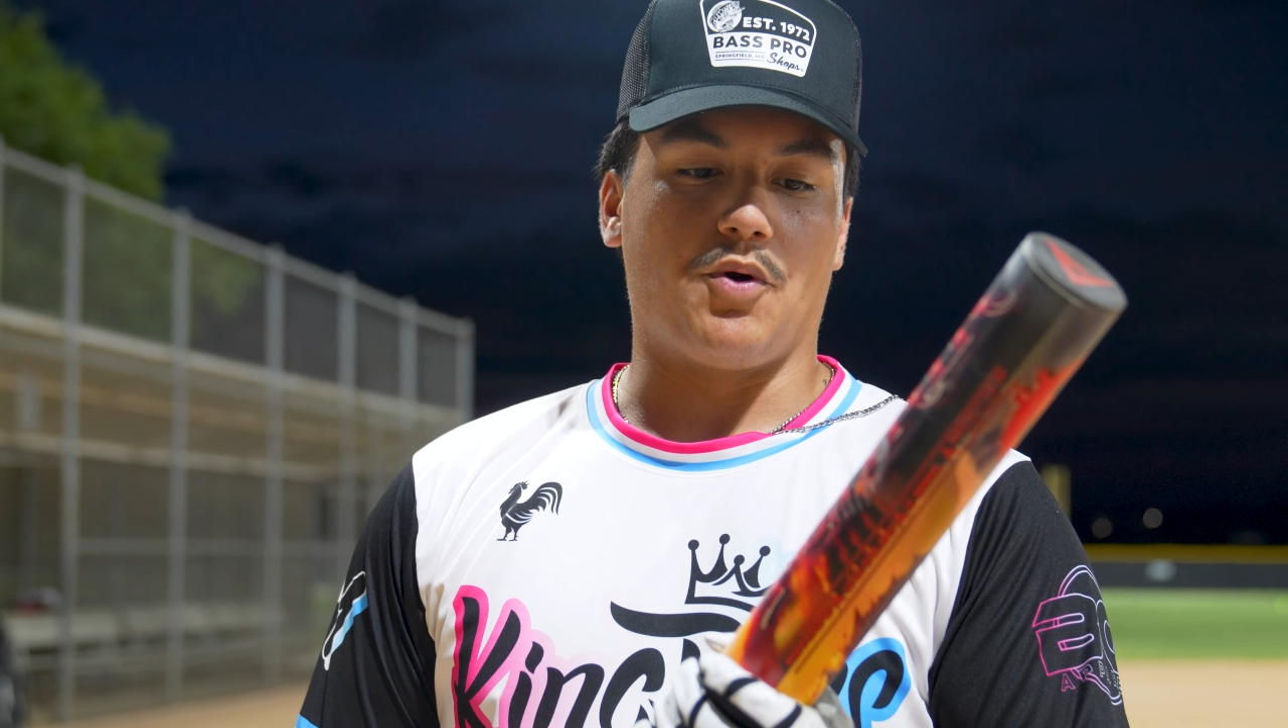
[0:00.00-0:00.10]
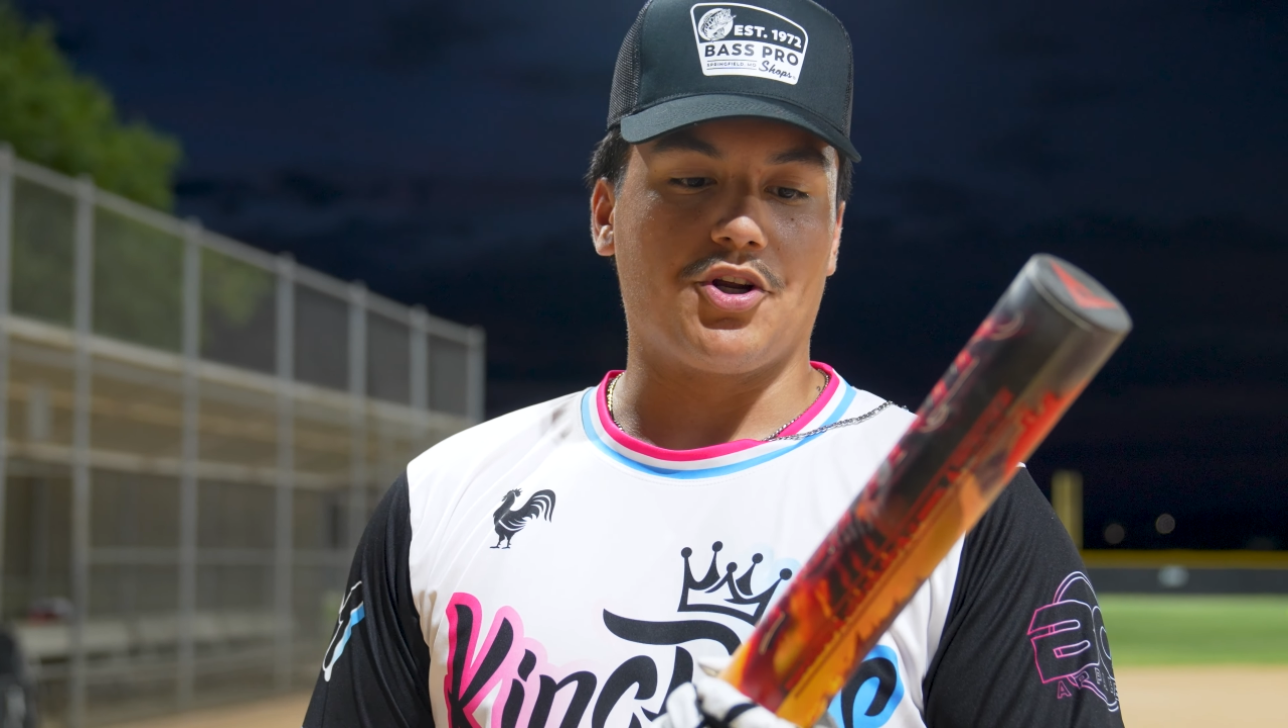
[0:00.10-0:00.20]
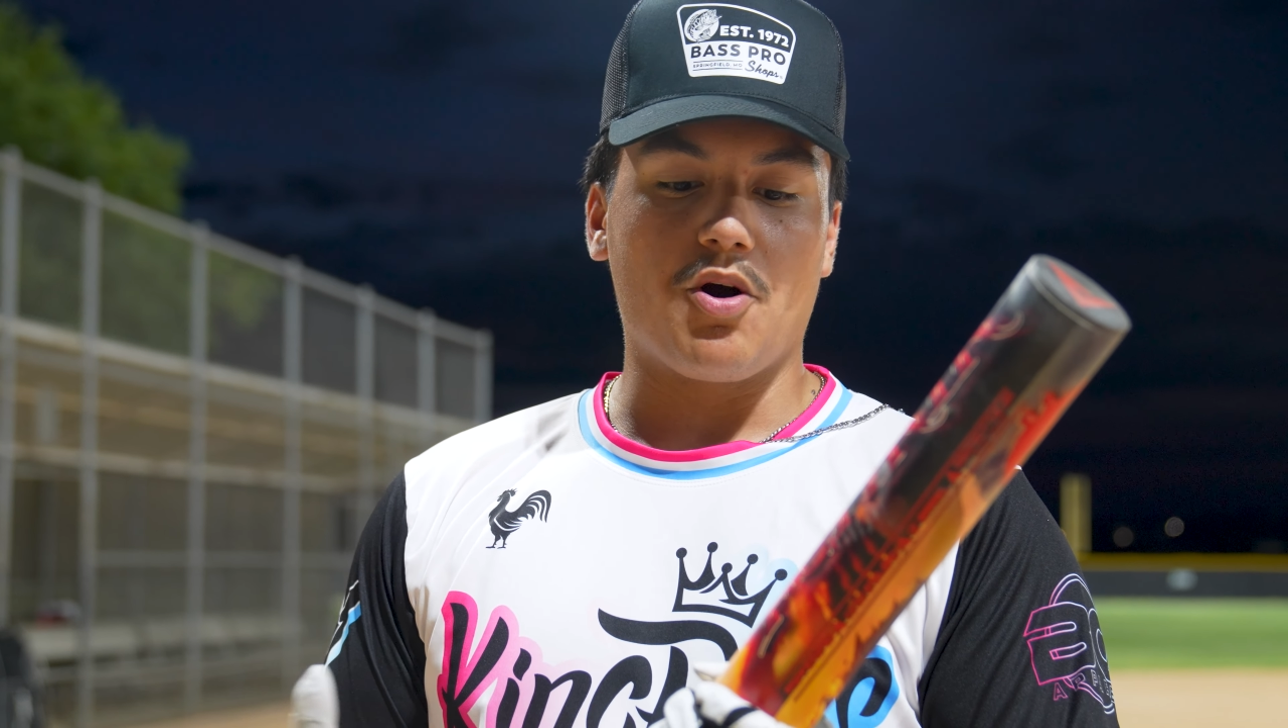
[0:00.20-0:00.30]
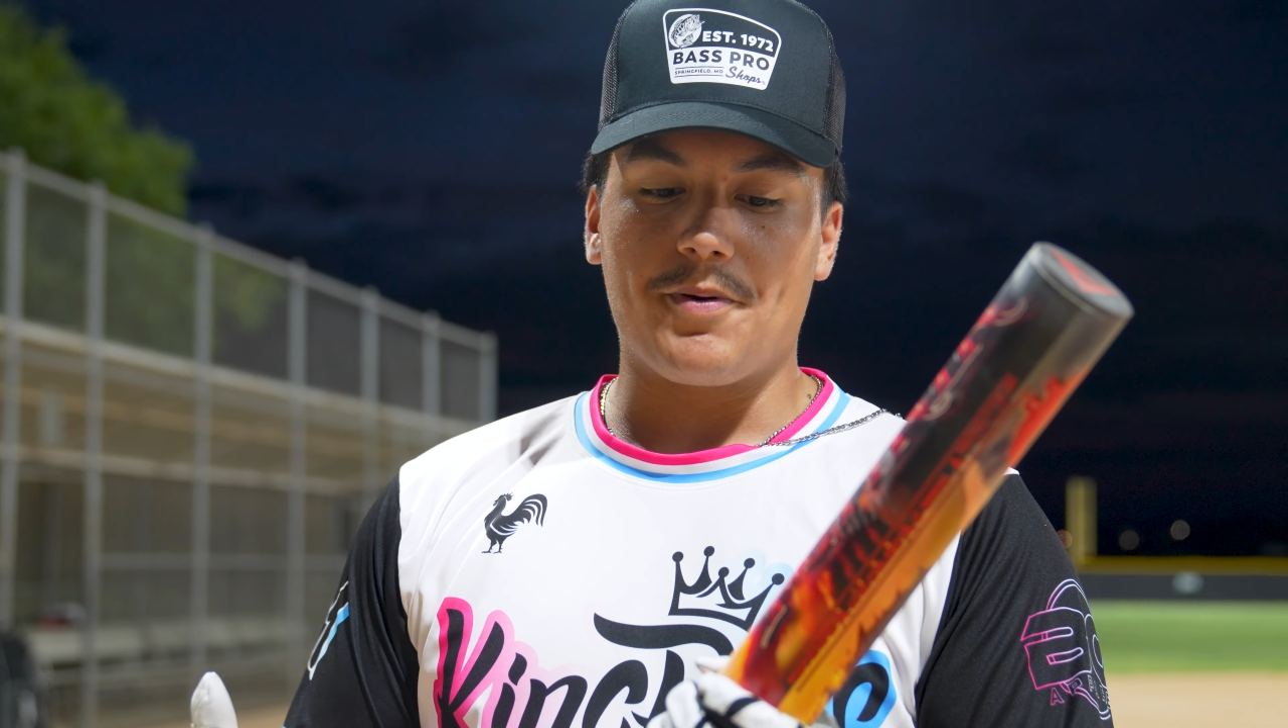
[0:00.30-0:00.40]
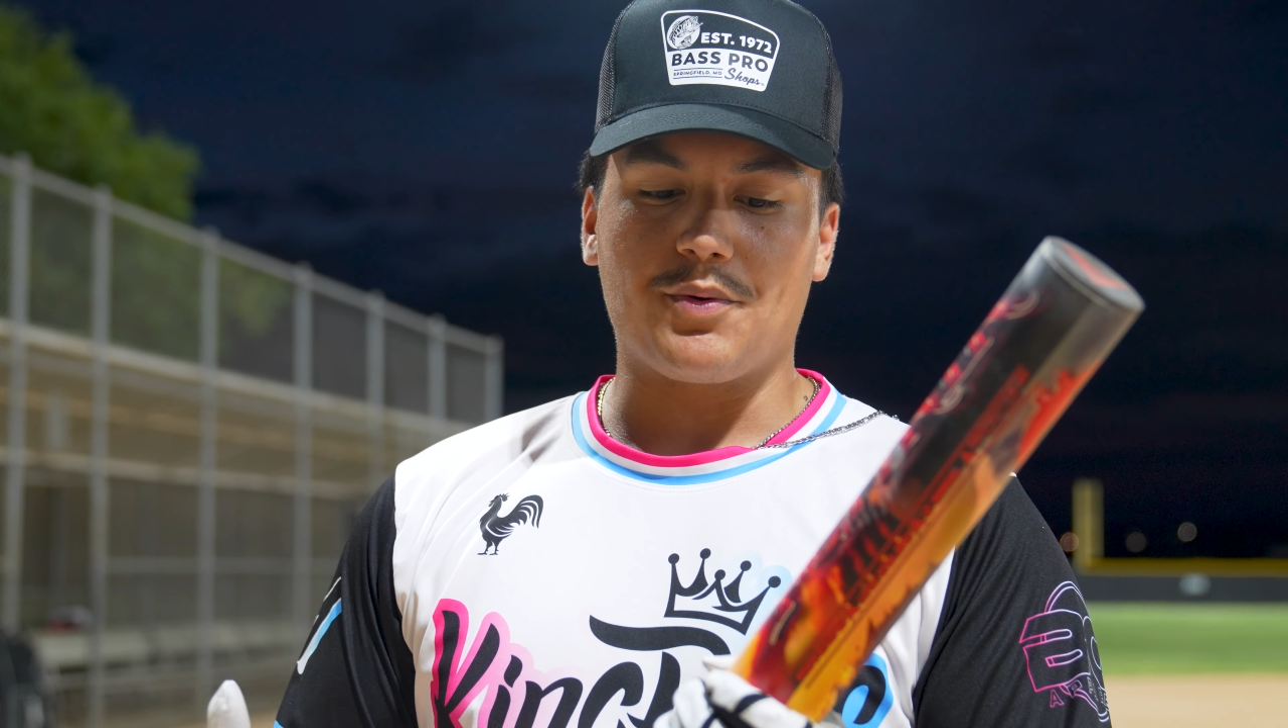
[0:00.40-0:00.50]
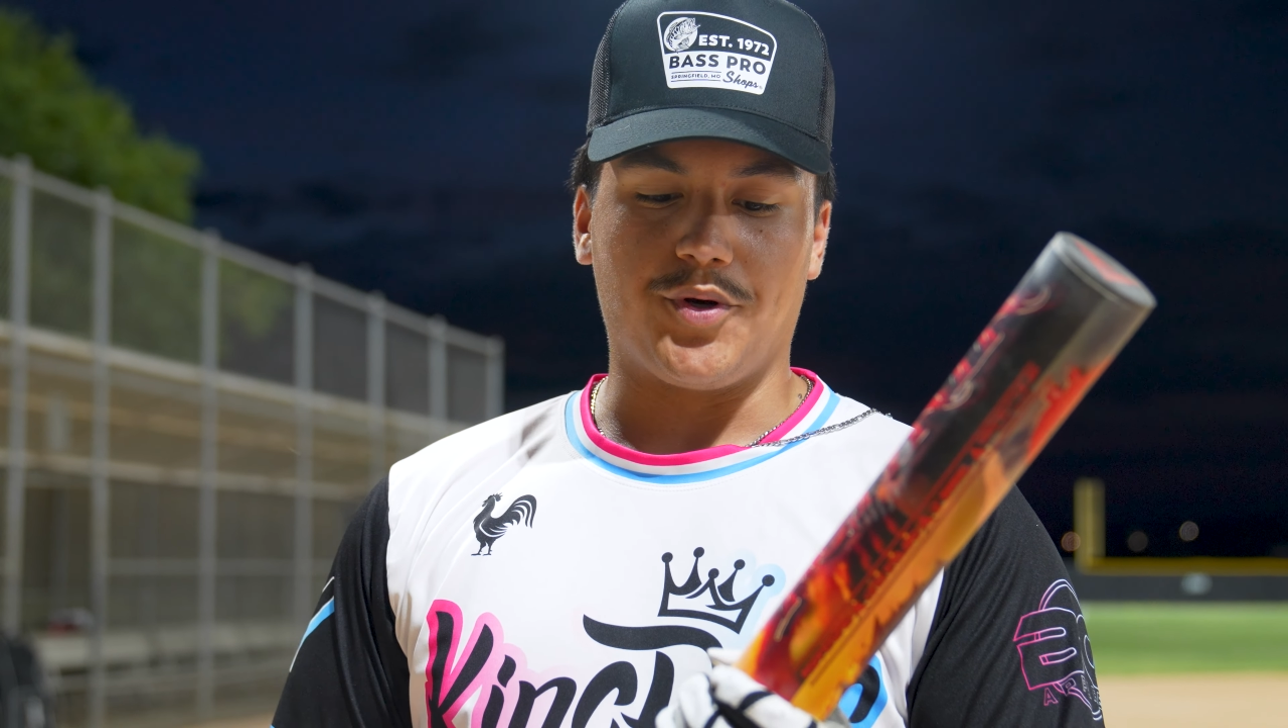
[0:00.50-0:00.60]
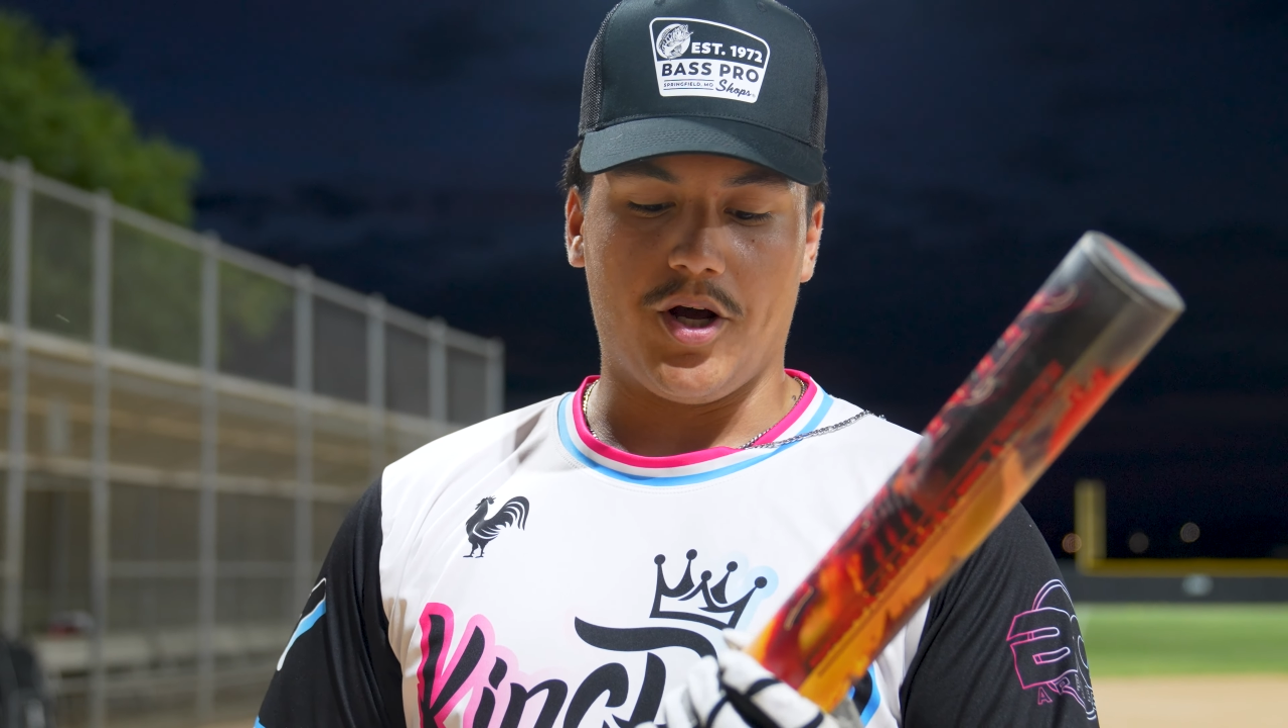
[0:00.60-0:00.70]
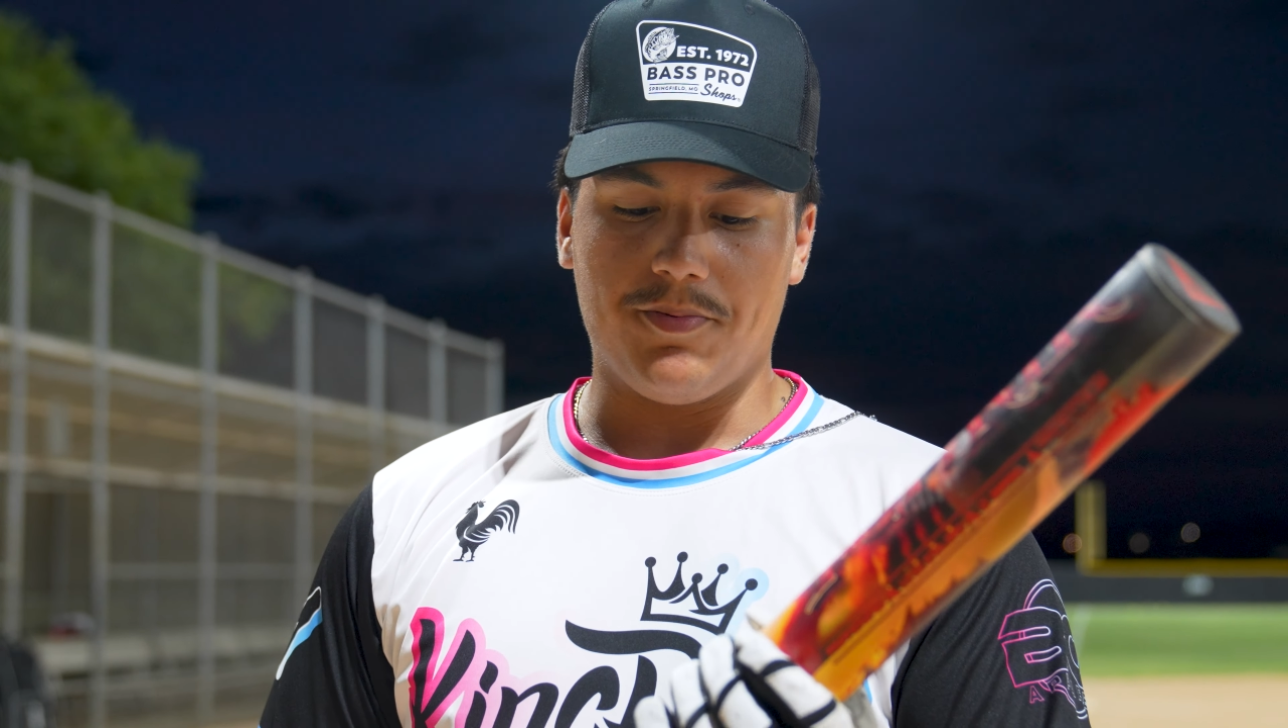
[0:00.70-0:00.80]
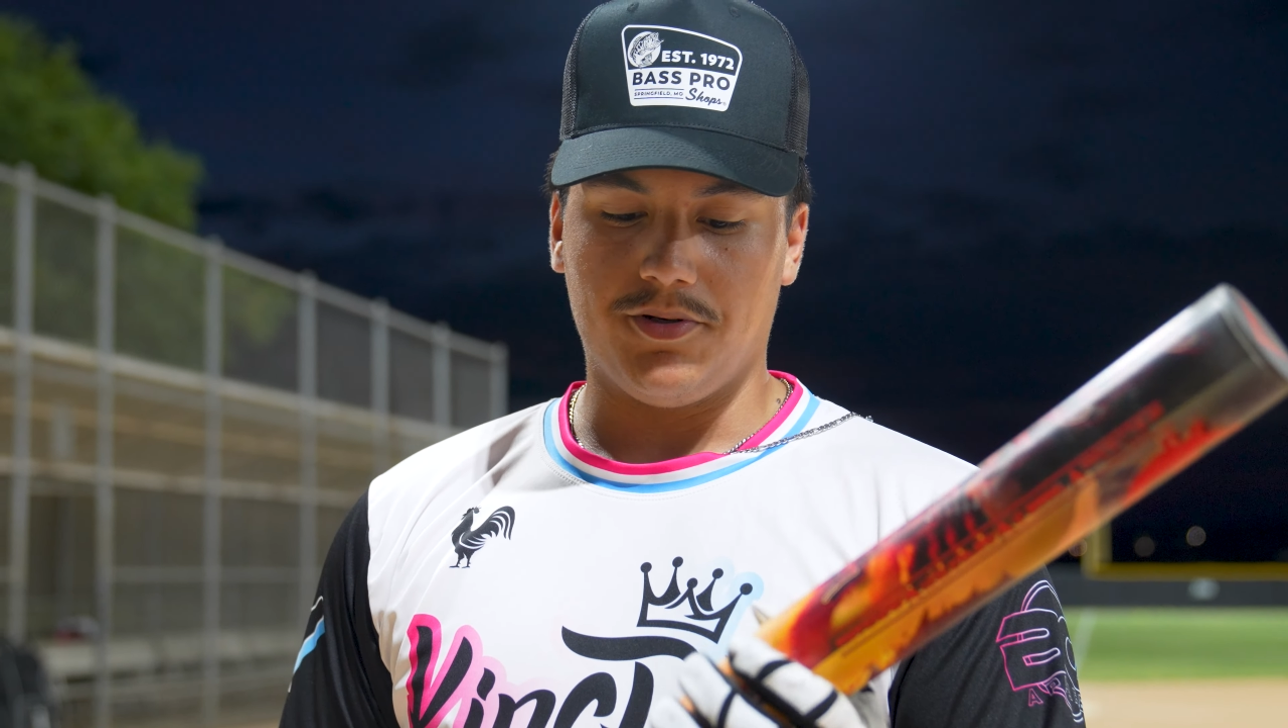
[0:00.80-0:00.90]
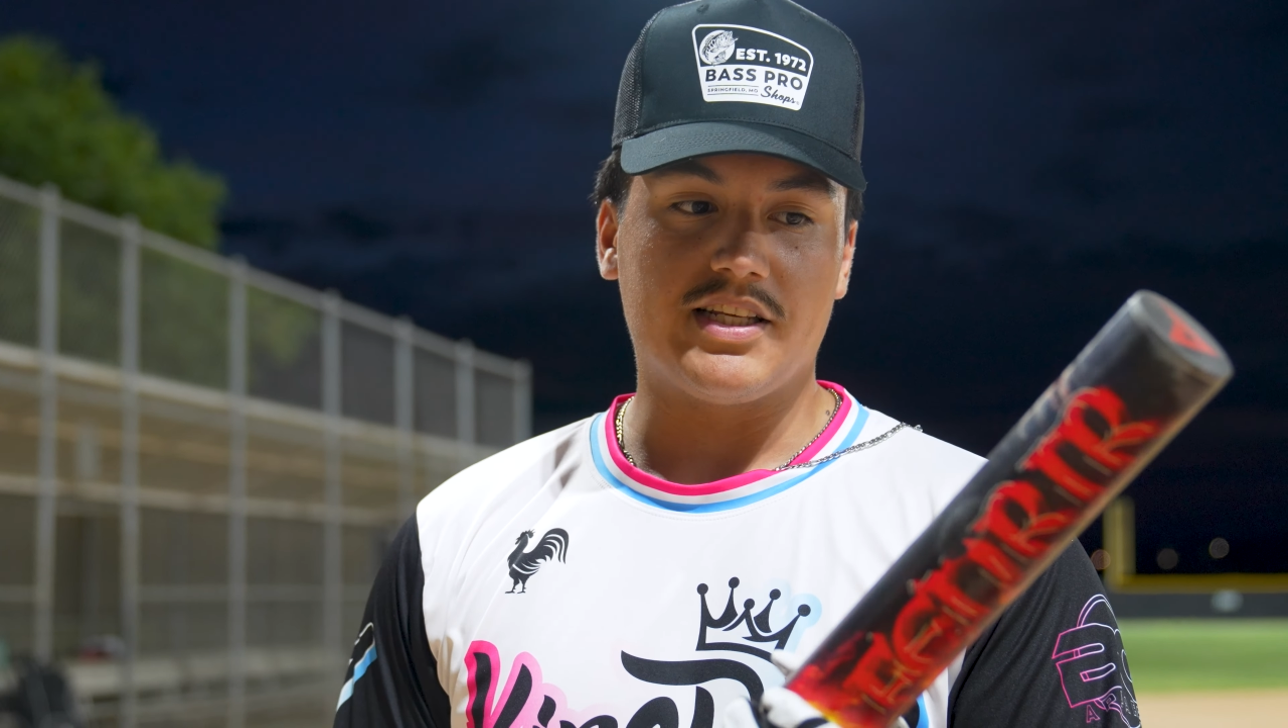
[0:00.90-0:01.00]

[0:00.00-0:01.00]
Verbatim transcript: want to go pick one up,